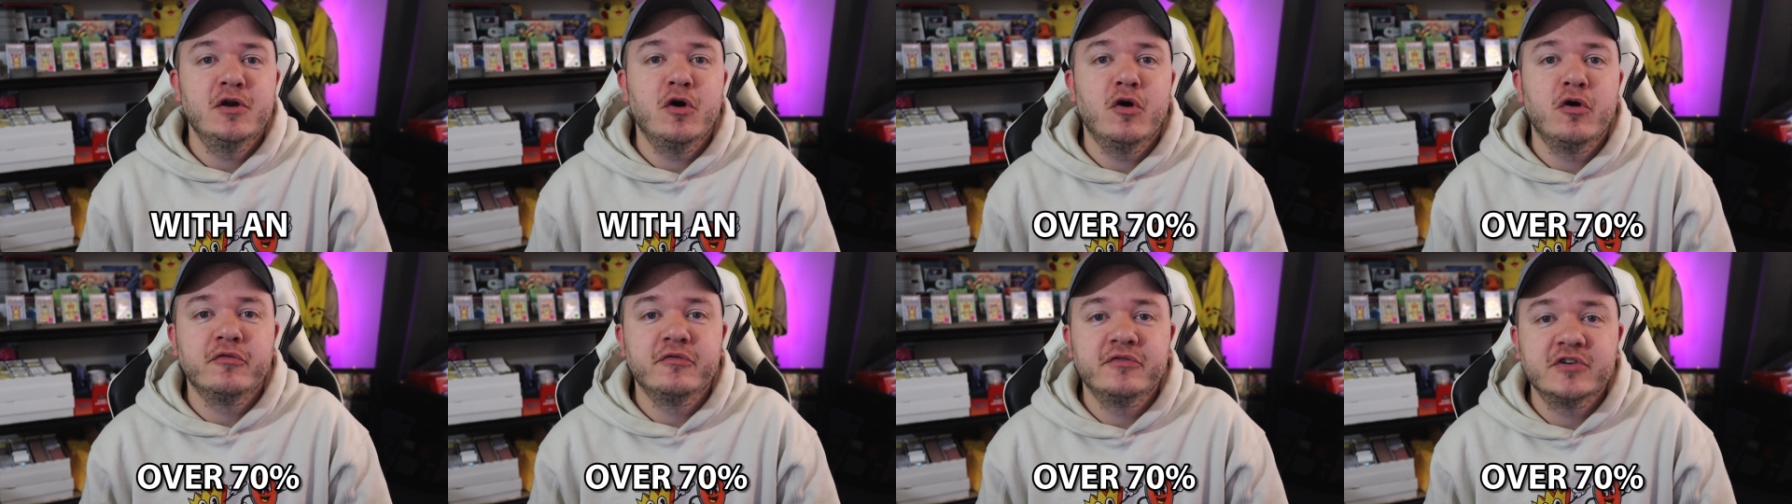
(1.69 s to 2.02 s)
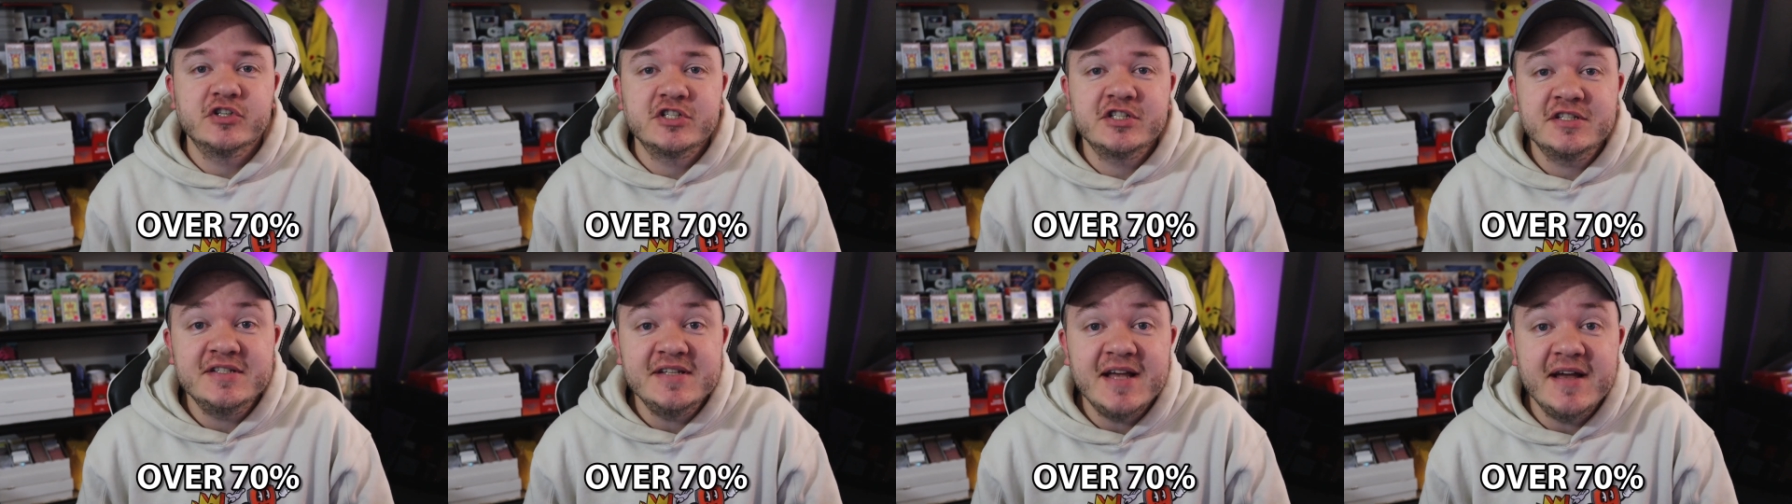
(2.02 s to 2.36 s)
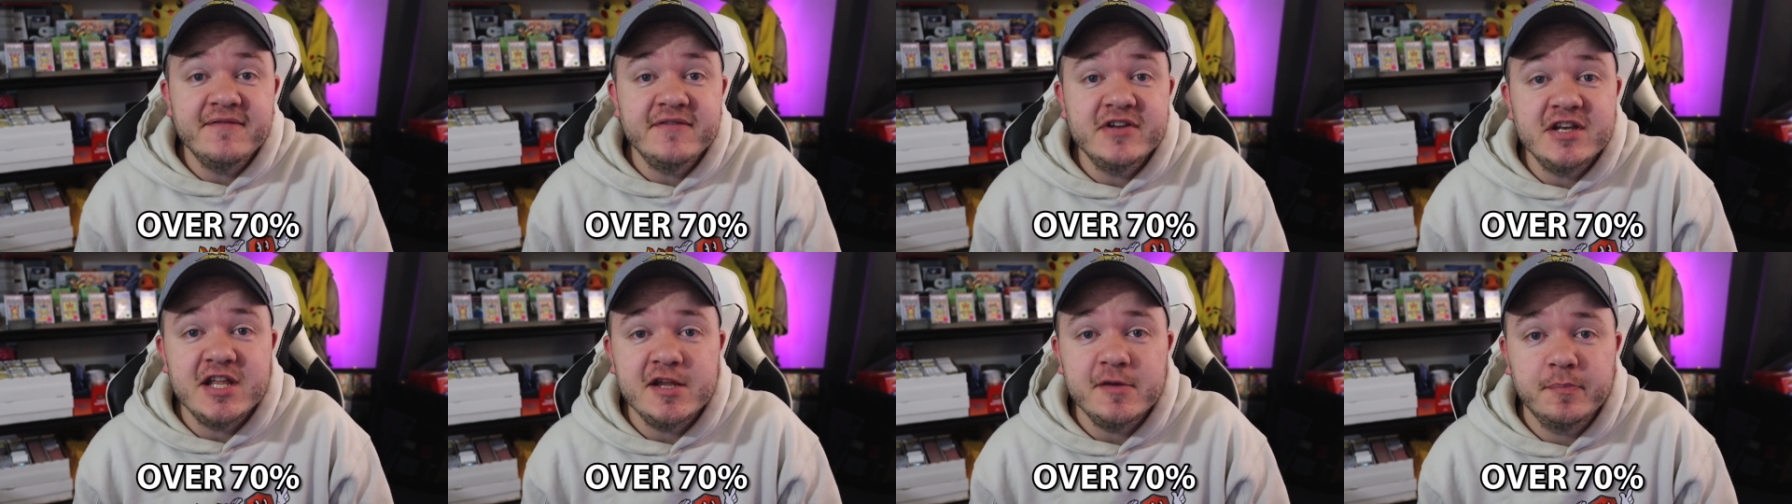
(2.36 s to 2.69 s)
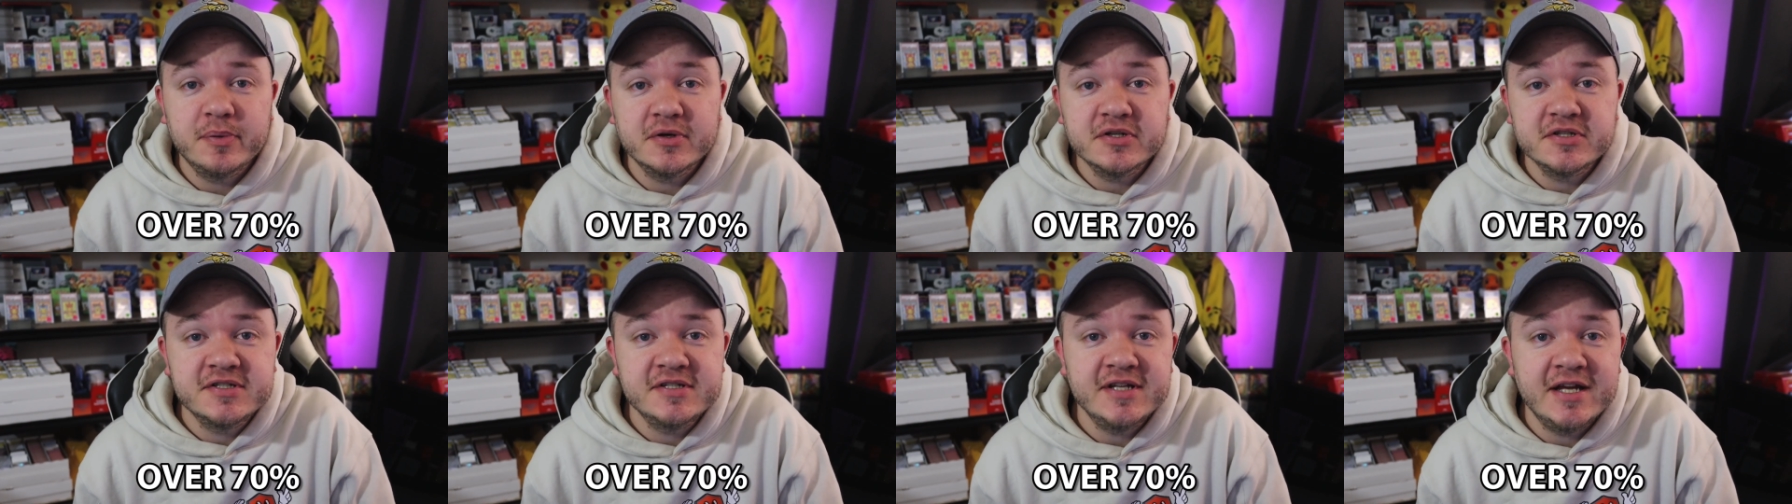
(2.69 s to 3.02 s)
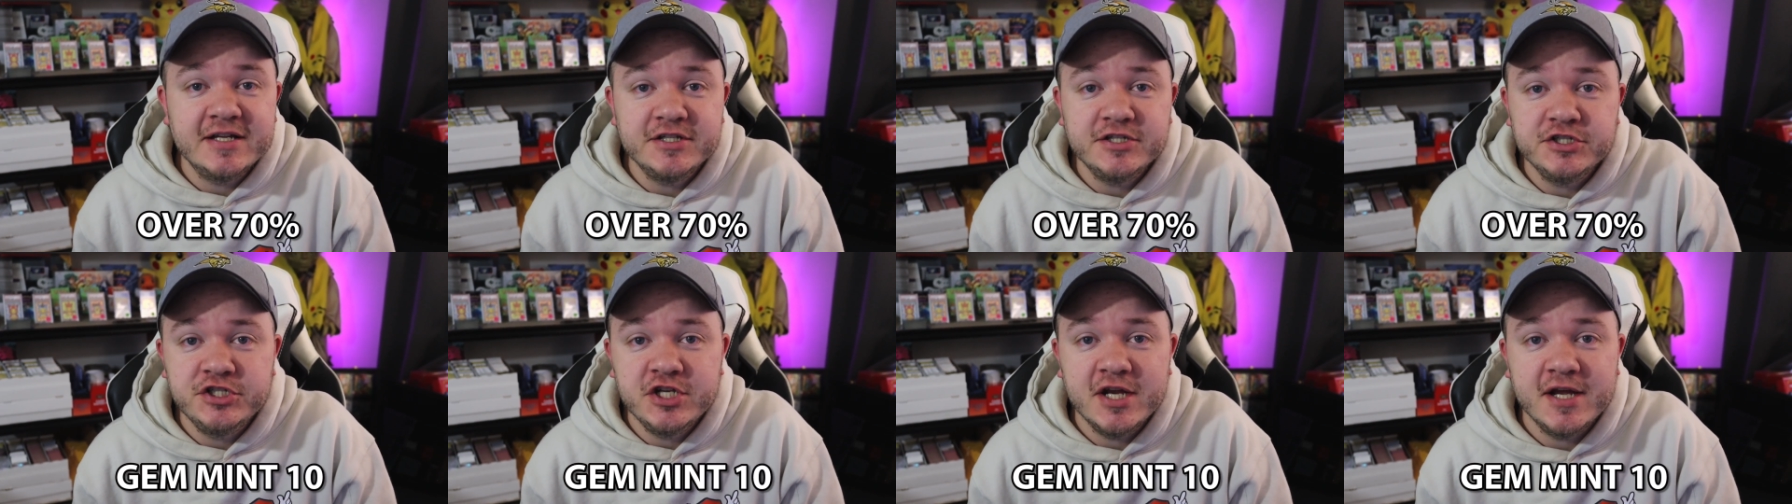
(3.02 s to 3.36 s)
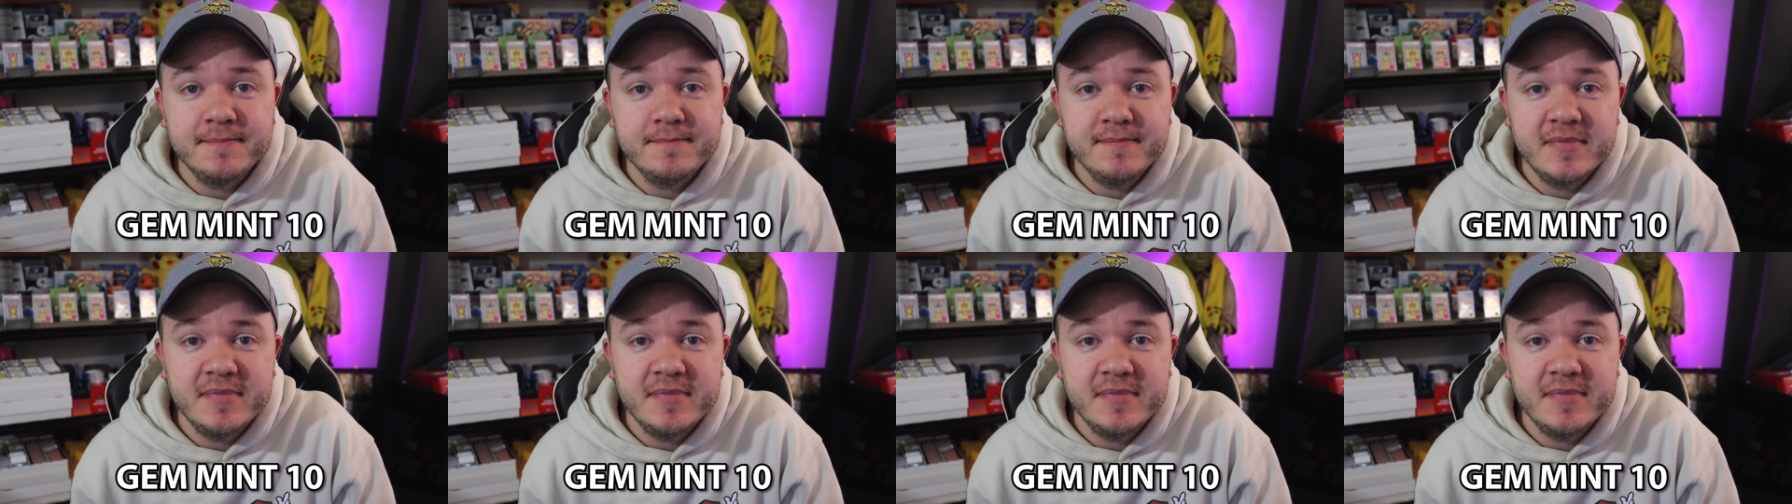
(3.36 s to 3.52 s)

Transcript: over 70% gem